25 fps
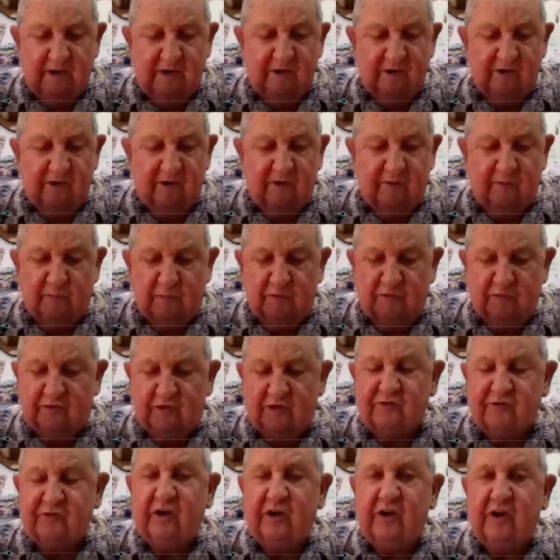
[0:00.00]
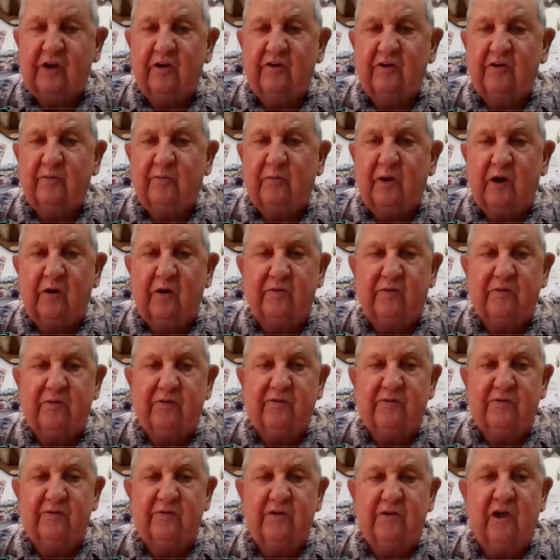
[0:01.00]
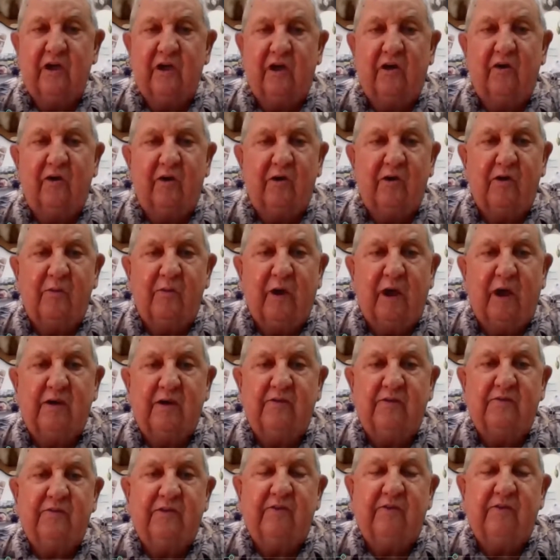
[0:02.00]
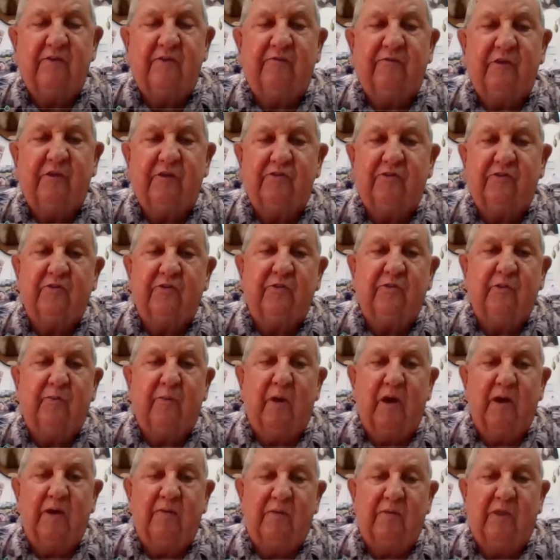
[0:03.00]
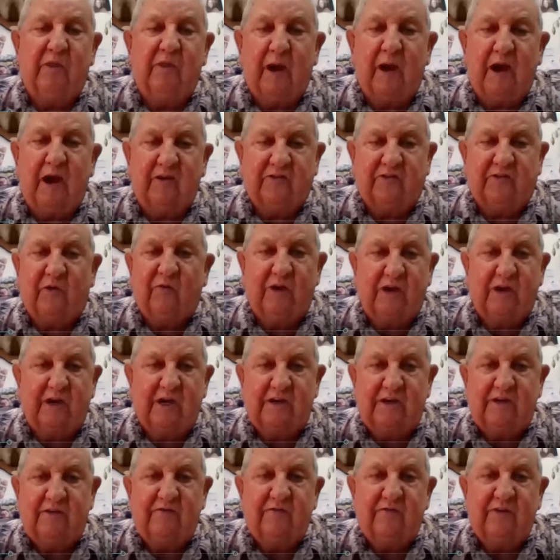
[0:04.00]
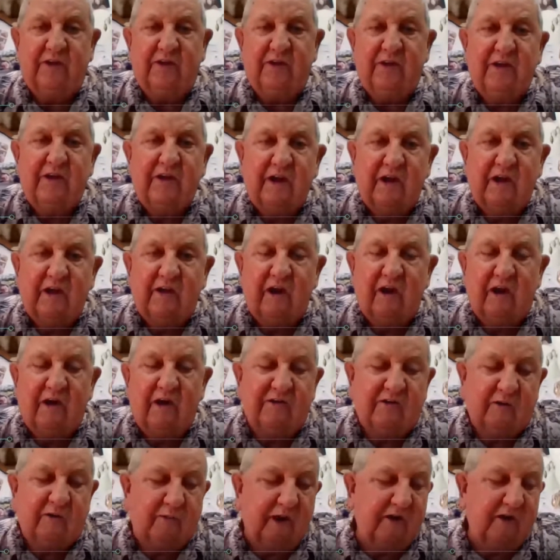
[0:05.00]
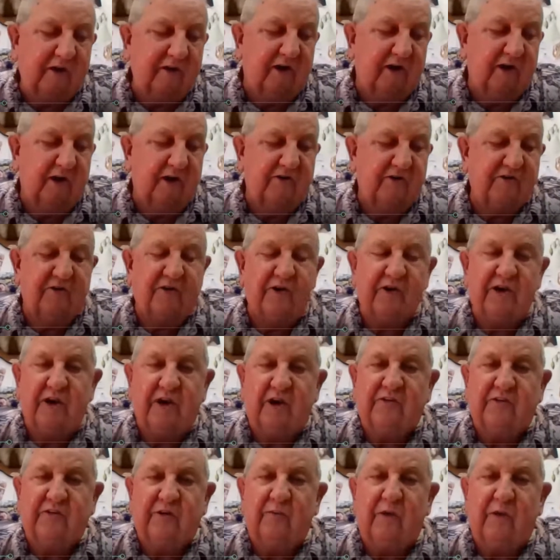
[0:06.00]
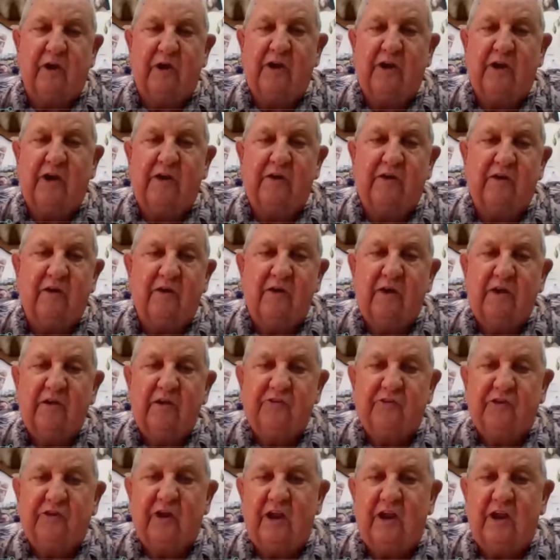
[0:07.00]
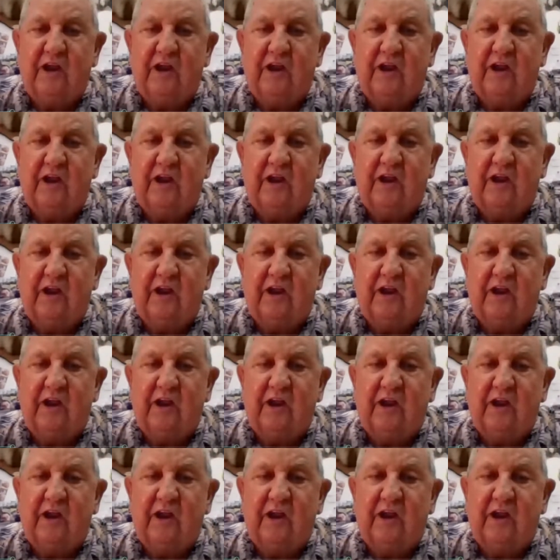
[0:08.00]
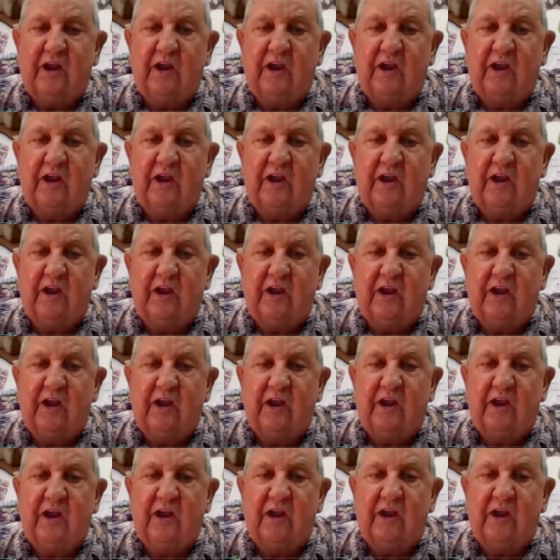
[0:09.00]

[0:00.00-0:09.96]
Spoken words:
your positioning of your boat, the color of your baits, and fish. The bass don't leave. And to me, they're easier to catch in muddy, than clear.